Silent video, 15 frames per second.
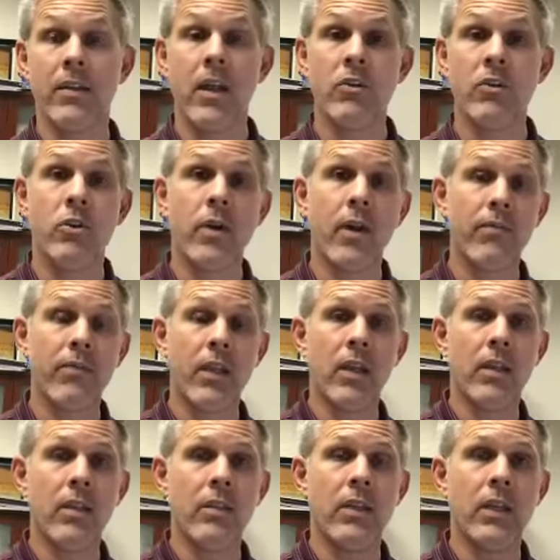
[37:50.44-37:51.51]
Yeah. Do you have
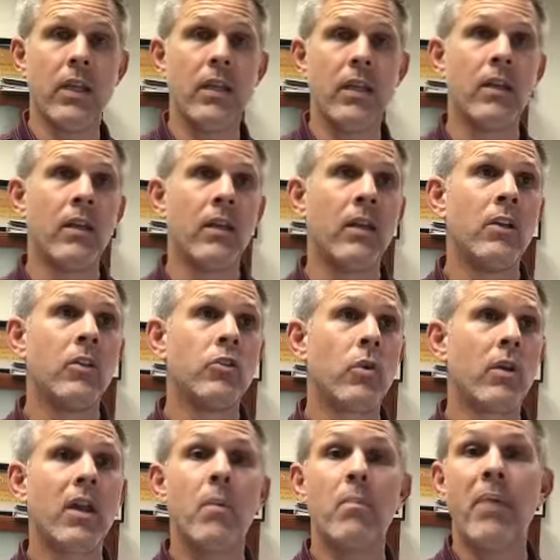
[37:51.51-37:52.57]
the
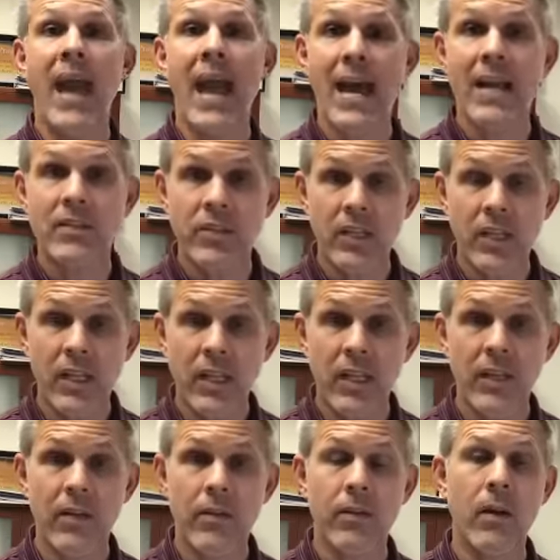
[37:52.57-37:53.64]
sort of capacity,